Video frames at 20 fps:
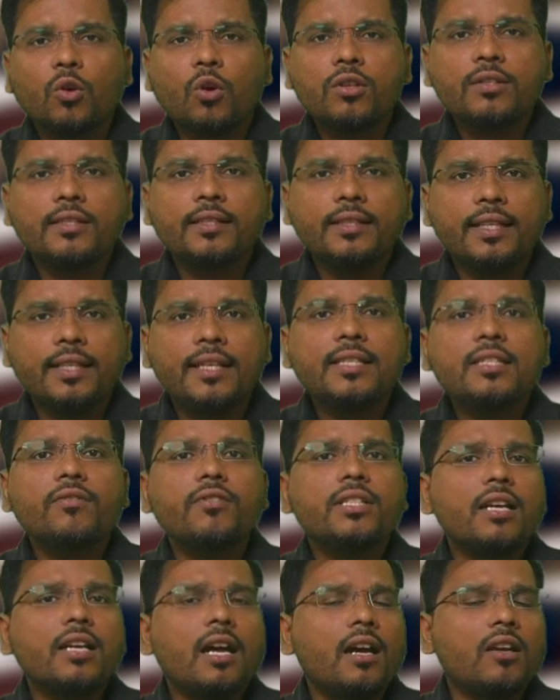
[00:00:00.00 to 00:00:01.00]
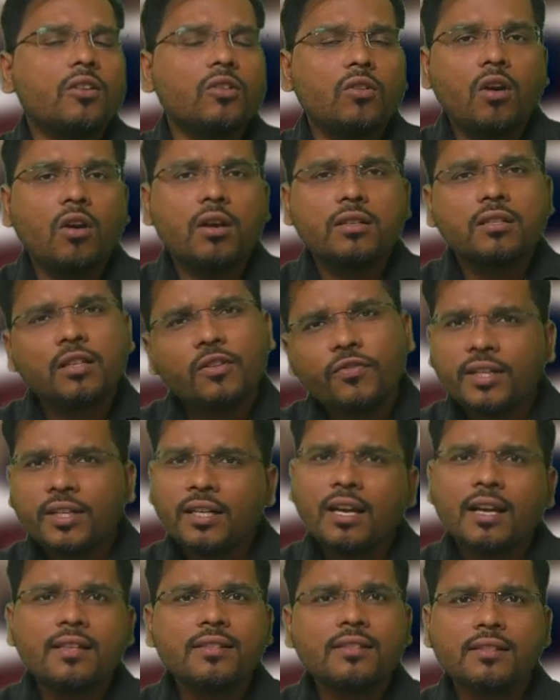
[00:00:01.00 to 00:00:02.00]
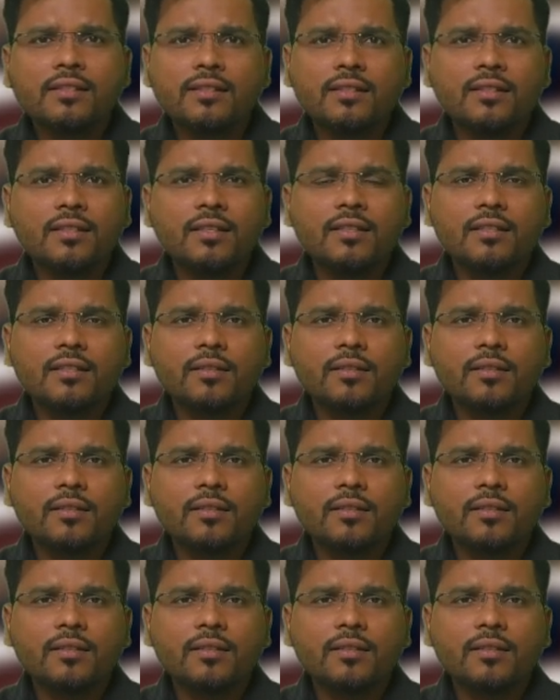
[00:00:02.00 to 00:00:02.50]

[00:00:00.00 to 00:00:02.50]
lease which are not a finance lease,